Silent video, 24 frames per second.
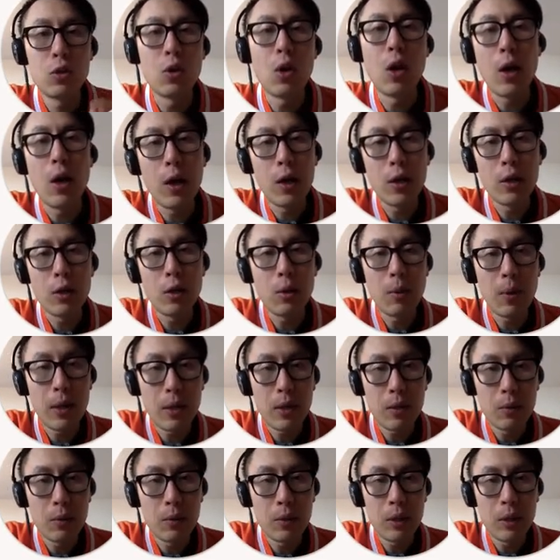you know
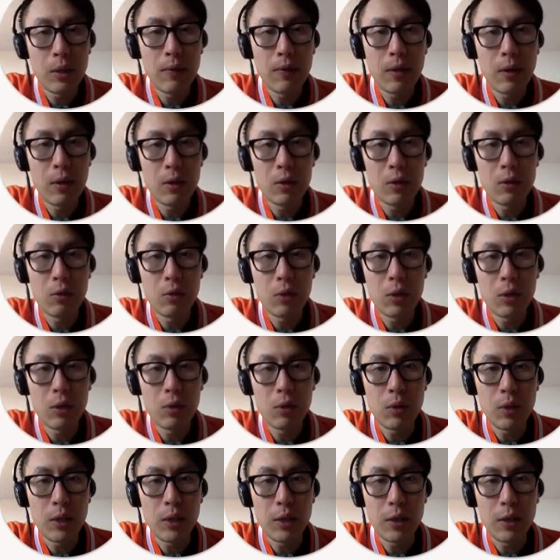what, we'll leave it on the
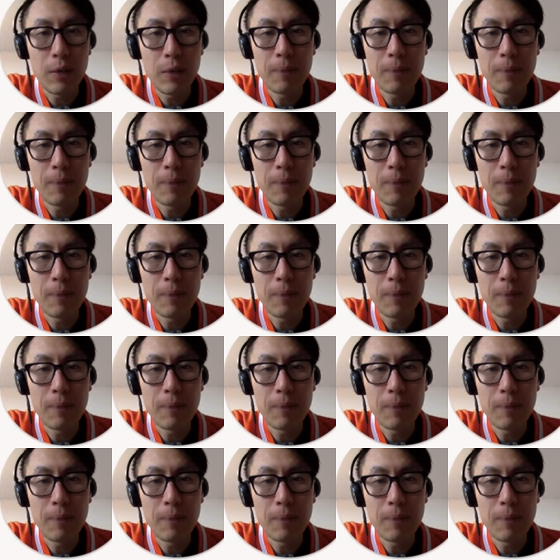2020 here.